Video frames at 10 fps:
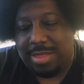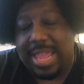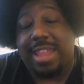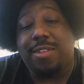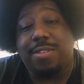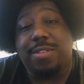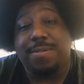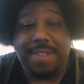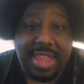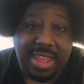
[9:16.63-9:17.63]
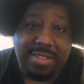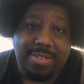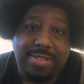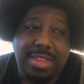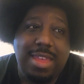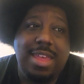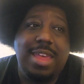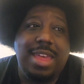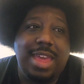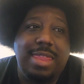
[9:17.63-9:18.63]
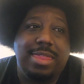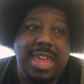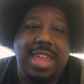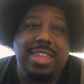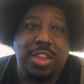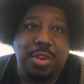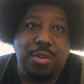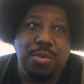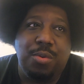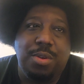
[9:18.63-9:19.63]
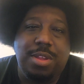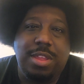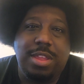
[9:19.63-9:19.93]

Thank you to the fans, and thank you